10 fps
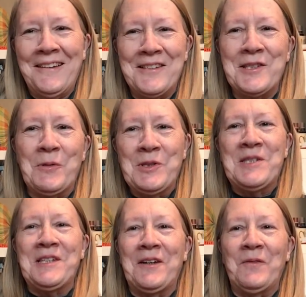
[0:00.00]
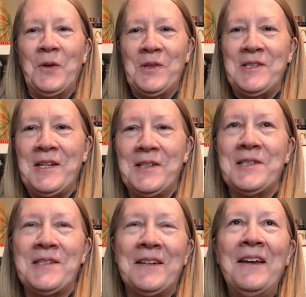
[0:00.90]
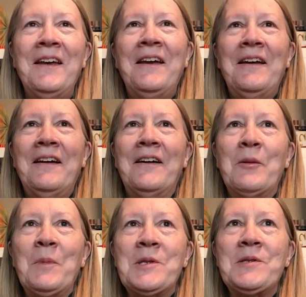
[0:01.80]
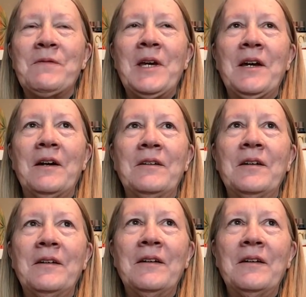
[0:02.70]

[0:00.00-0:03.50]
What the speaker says: was so sick of all the tests. I must have had,